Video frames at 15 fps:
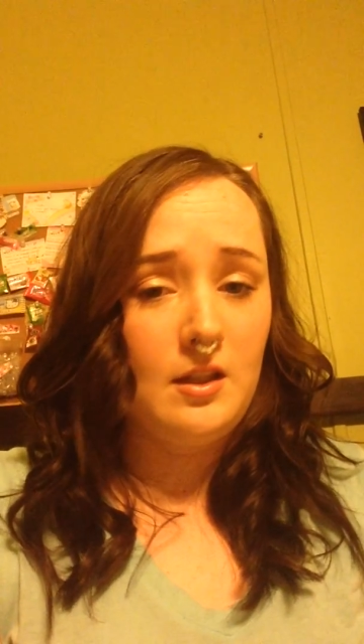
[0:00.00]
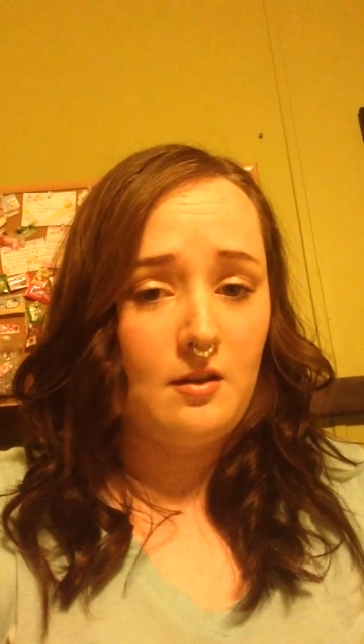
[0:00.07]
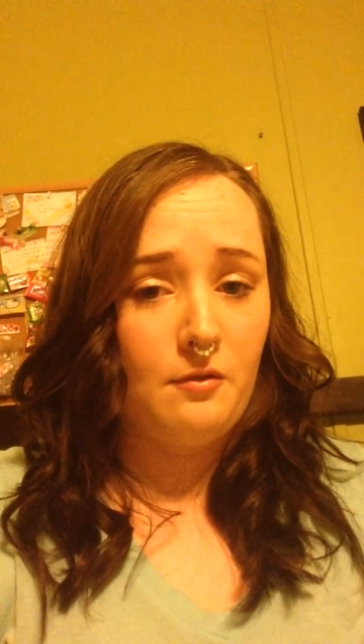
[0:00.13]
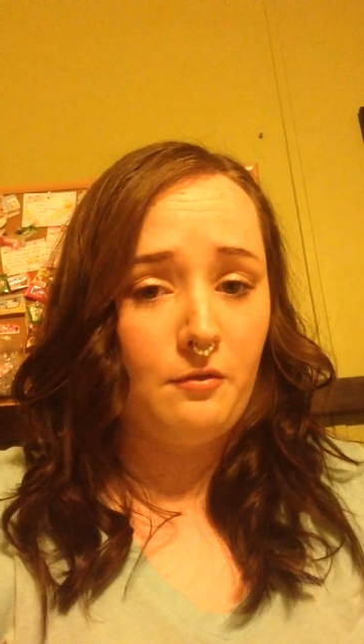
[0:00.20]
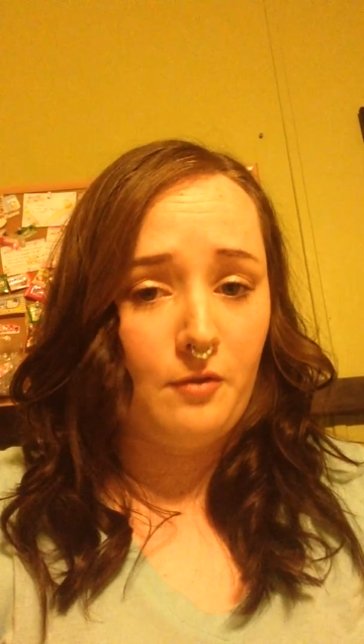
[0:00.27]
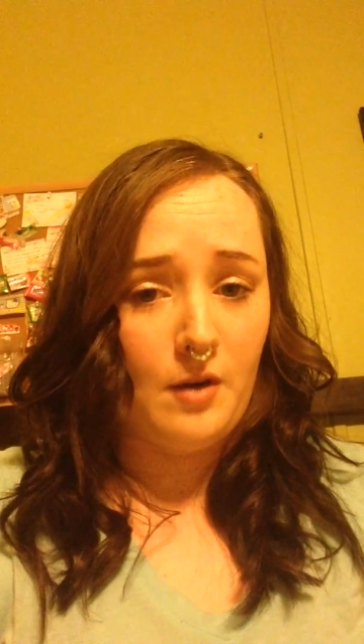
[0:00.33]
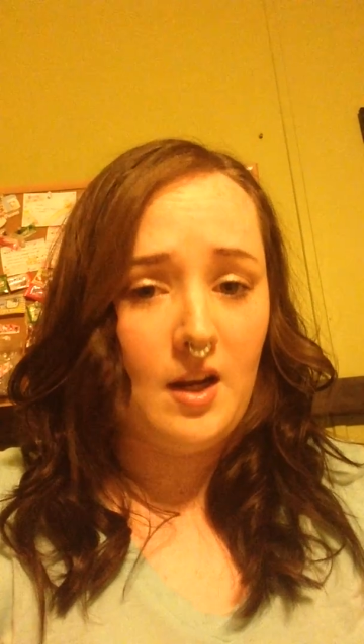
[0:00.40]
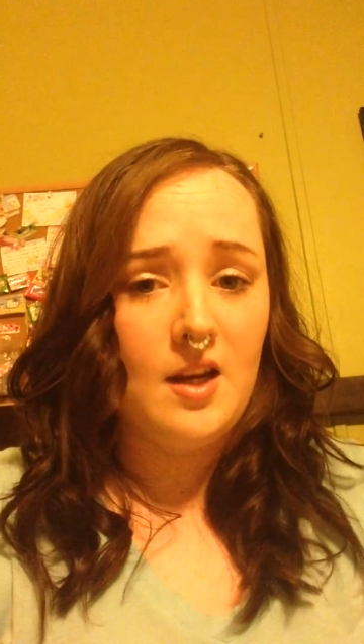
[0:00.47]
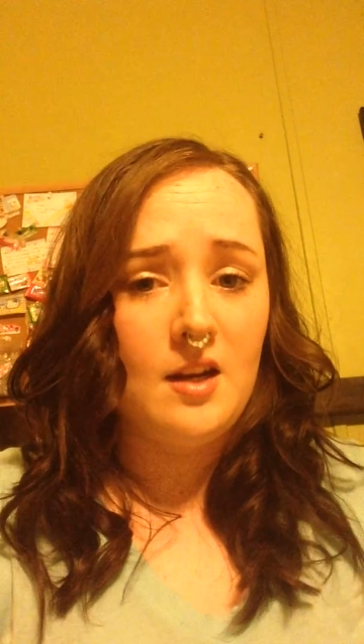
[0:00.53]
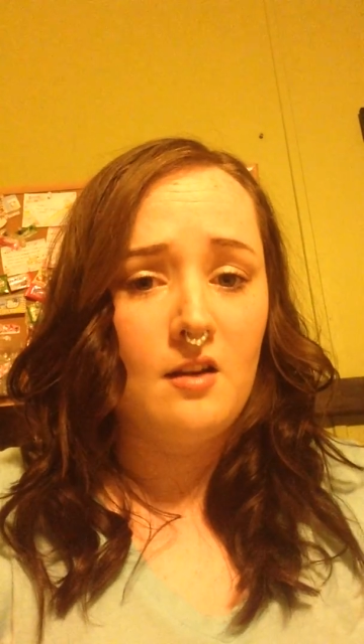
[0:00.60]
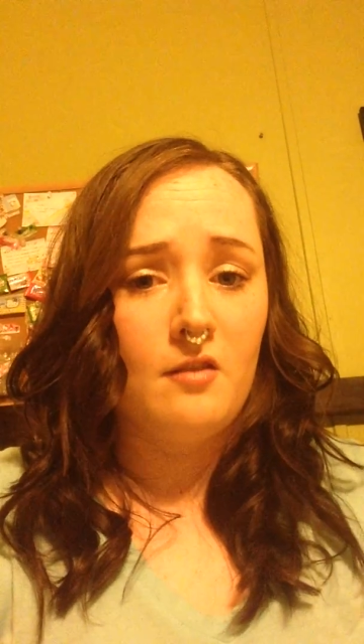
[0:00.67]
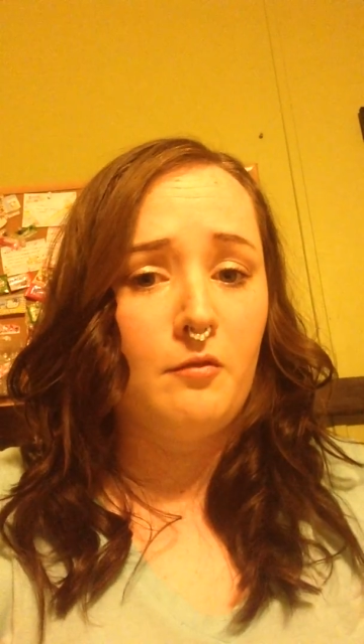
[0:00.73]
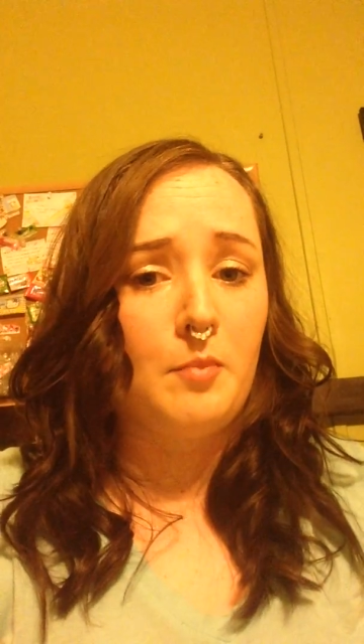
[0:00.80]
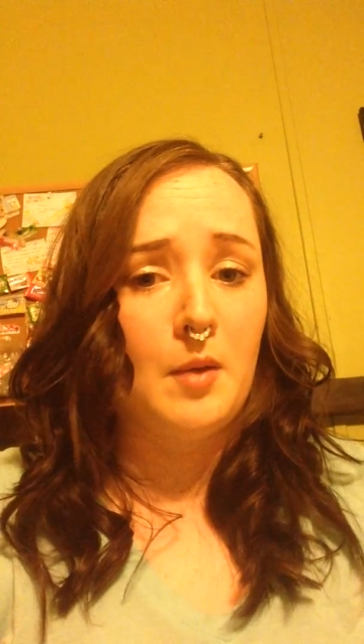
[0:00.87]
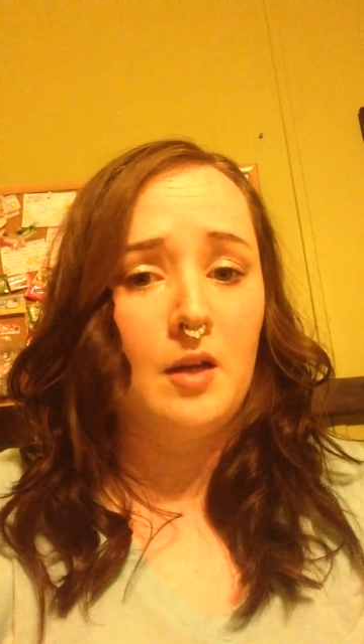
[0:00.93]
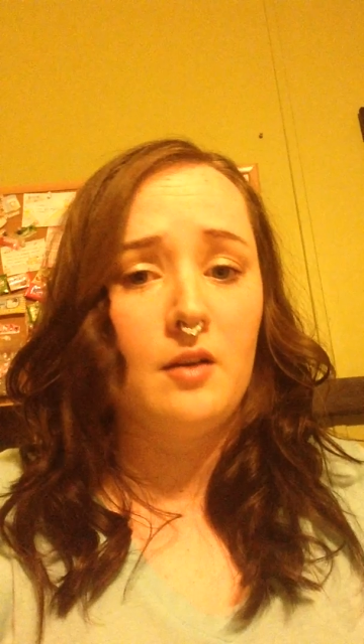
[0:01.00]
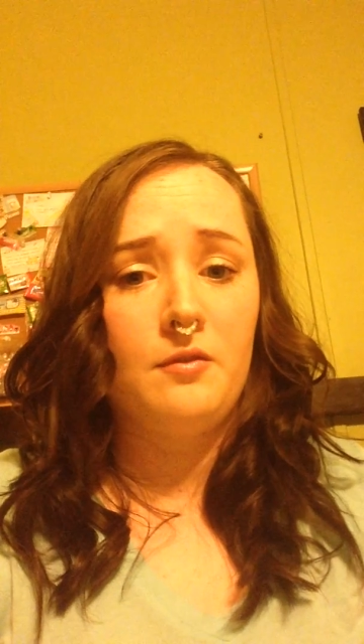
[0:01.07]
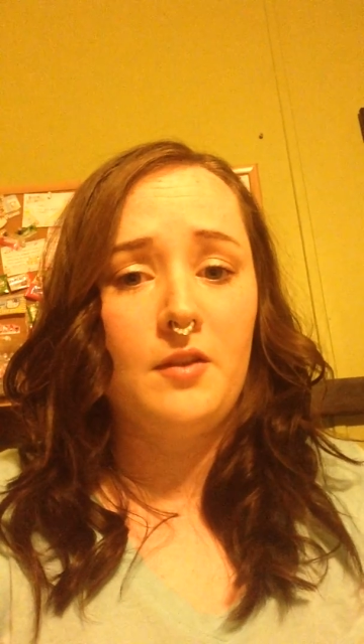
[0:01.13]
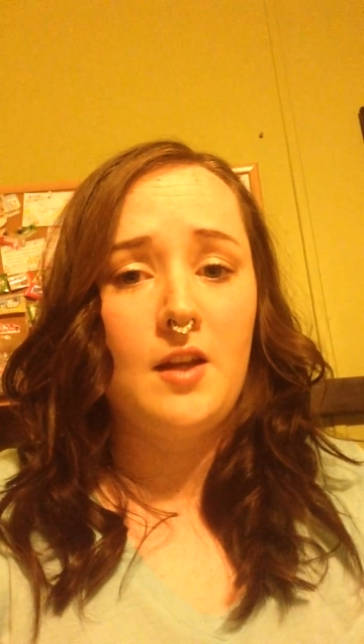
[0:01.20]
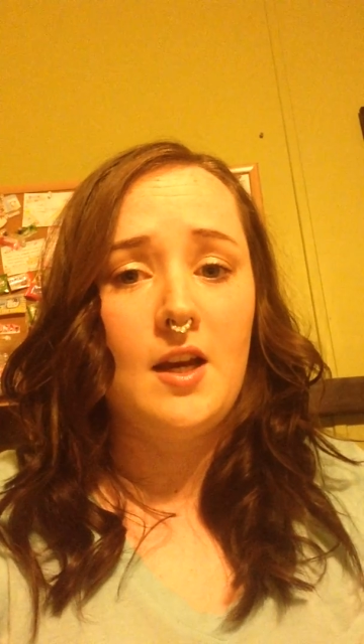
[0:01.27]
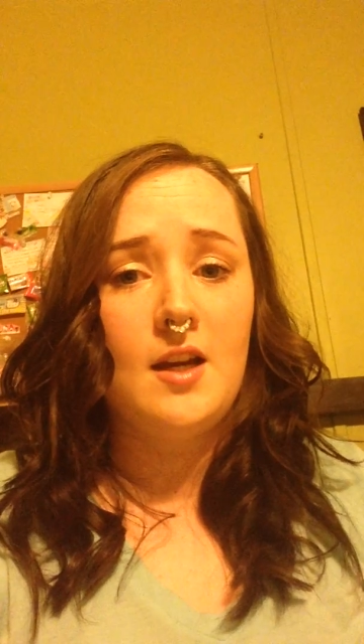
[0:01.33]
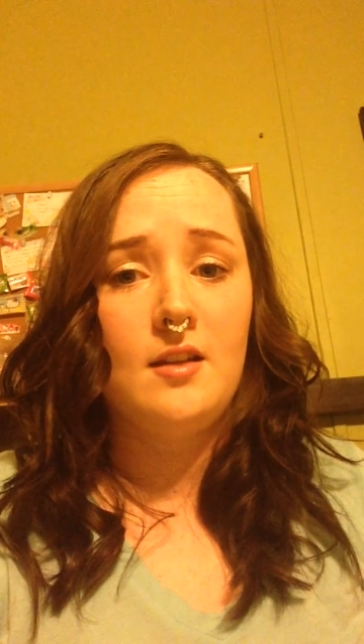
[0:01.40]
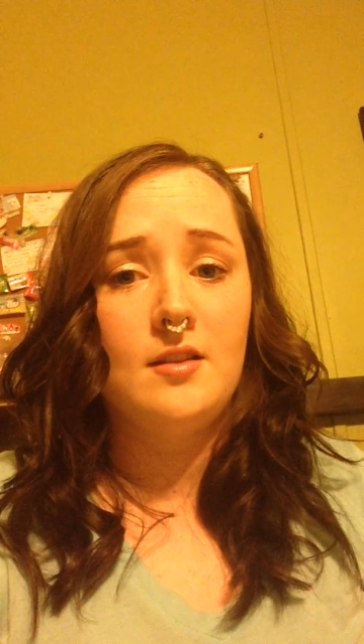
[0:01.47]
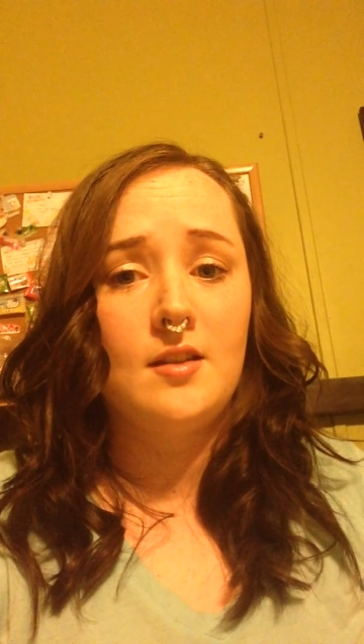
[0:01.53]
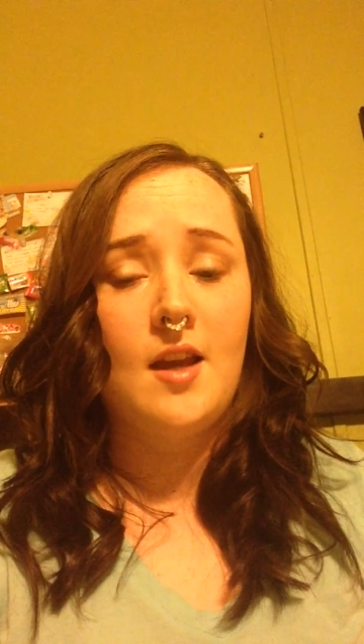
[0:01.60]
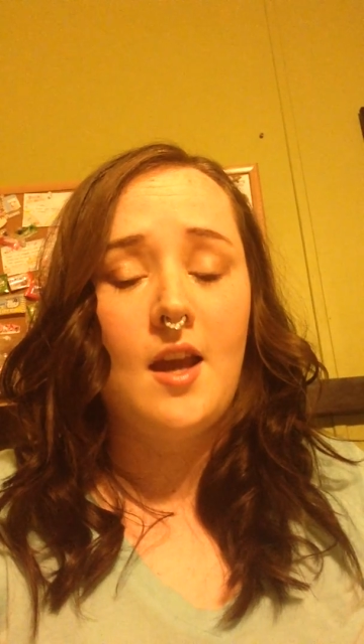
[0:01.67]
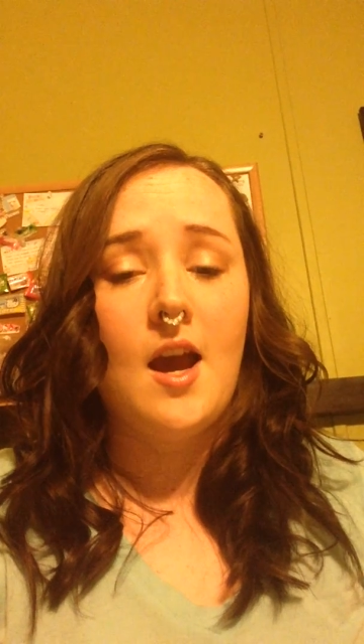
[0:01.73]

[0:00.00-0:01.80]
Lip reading: afraid of butterflies.